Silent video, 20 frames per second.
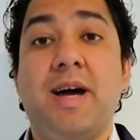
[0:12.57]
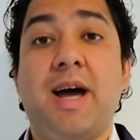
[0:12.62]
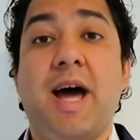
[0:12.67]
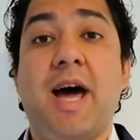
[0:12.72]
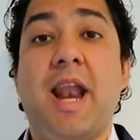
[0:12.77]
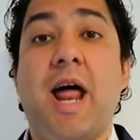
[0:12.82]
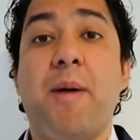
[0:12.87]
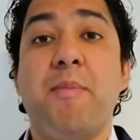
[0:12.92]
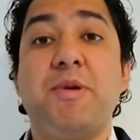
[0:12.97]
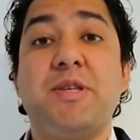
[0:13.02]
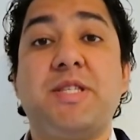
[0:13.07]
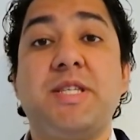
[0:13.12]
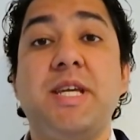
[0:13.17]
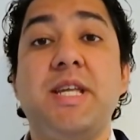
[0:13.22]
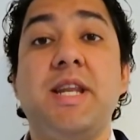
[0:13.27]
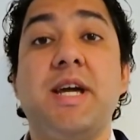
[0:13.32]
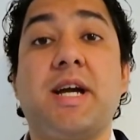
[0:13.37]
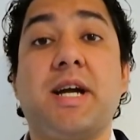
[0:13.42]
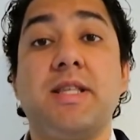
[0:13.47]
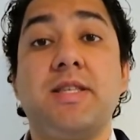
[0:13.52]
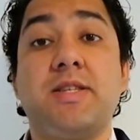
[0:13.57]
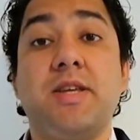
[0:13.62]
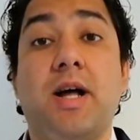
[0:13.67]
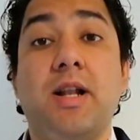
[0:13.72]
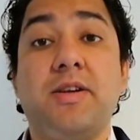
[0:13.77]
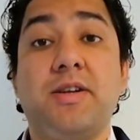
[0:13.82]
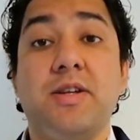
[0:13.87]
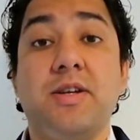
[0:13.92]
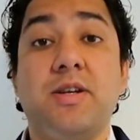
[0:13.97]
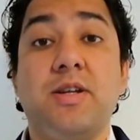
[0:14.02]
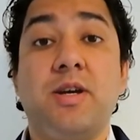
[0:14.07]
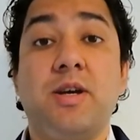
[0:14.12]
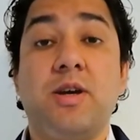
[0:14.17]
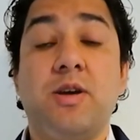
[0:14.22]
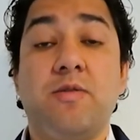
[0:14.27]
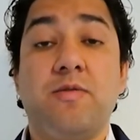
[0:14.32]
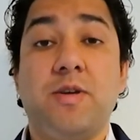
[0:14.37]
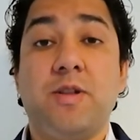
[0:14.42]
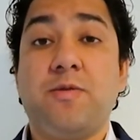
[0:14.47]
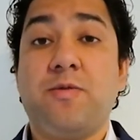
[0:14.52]
and I'm a Senior Consultant
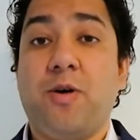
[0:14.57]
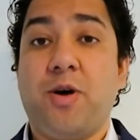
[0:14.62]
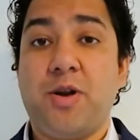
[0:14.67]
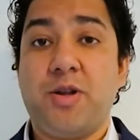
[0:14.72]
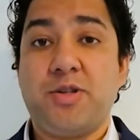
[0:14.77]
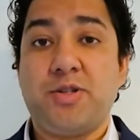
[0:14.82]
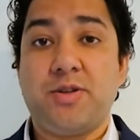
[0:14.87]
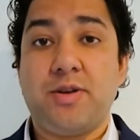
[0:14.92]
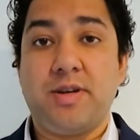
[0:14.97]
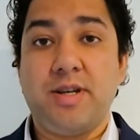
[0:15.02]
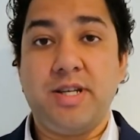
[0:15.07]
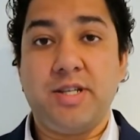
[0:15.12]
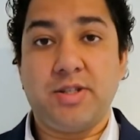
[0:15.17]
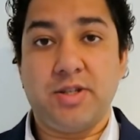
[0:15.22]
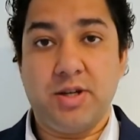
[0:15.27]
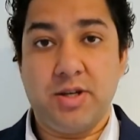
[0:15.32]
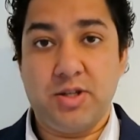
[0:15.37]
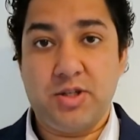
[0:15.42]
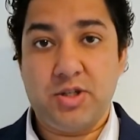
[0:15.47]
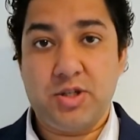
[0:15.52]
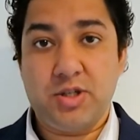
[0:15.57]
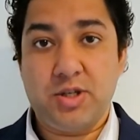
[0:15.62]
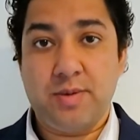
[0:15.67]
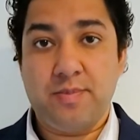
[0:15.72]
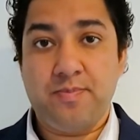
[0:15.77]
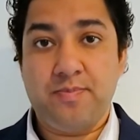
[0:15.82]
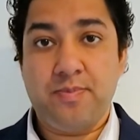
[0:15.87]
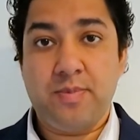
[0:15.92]
with Forrester Research.